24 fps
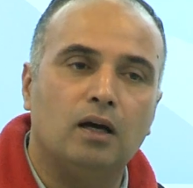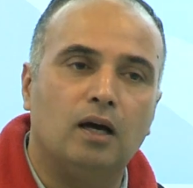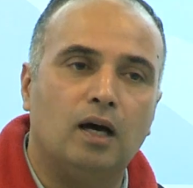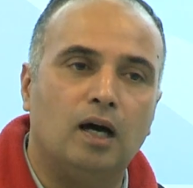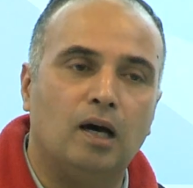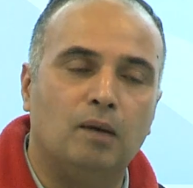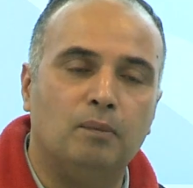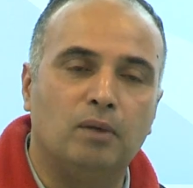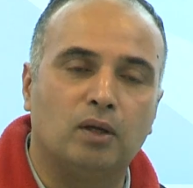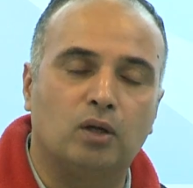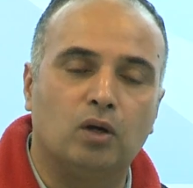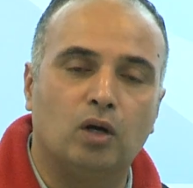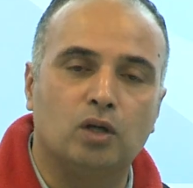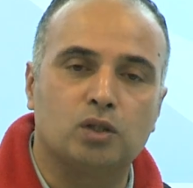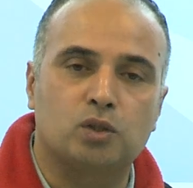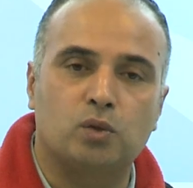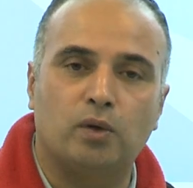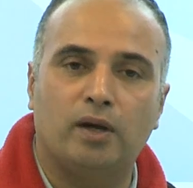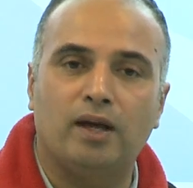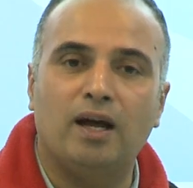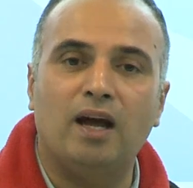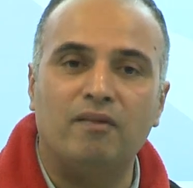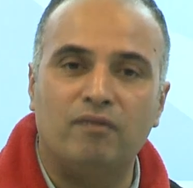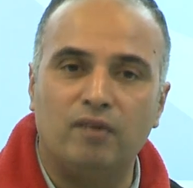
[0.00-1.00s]
uh, because
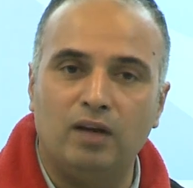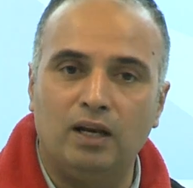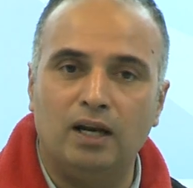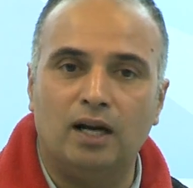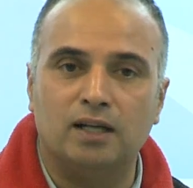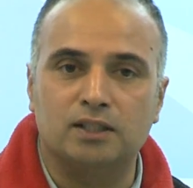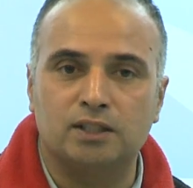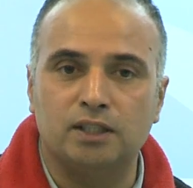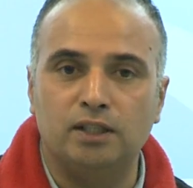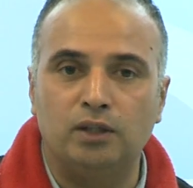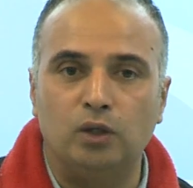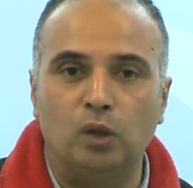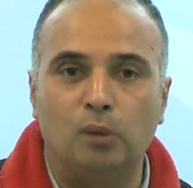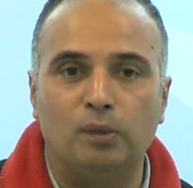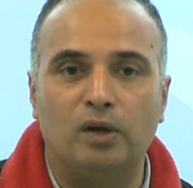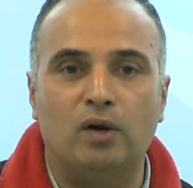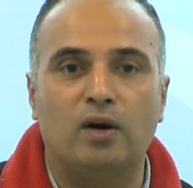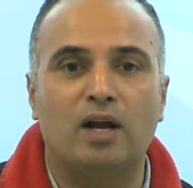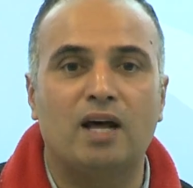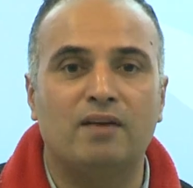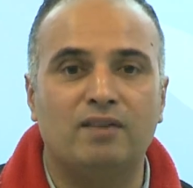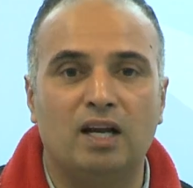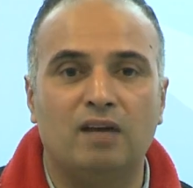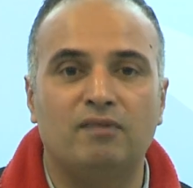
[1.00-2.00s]
today I feel our CTO may
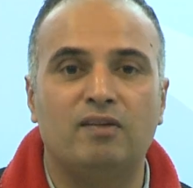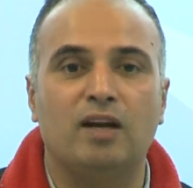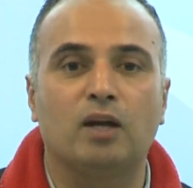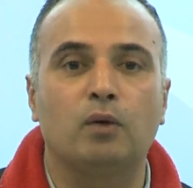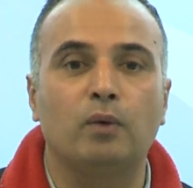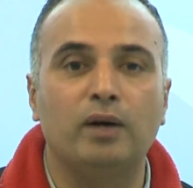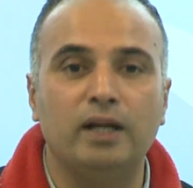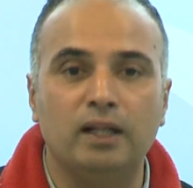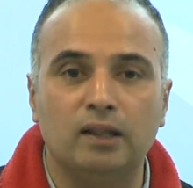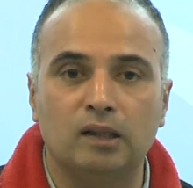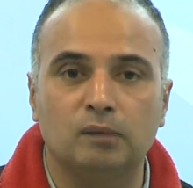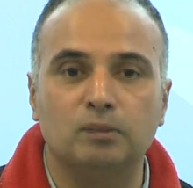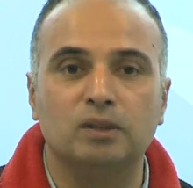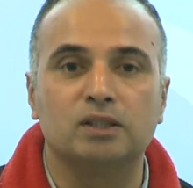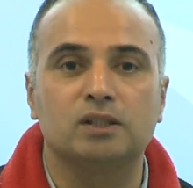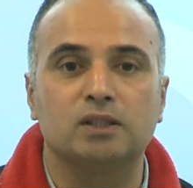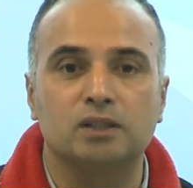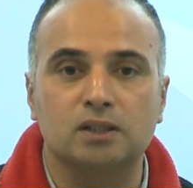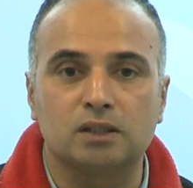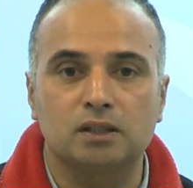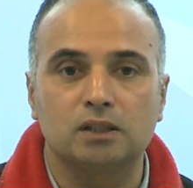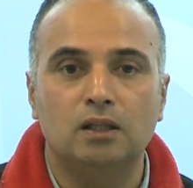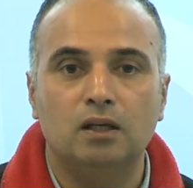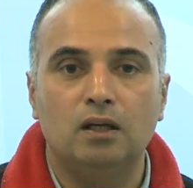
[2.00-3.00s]
not have enough equity in the
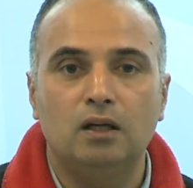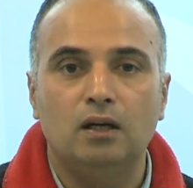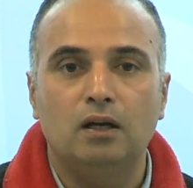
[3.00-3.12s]
business.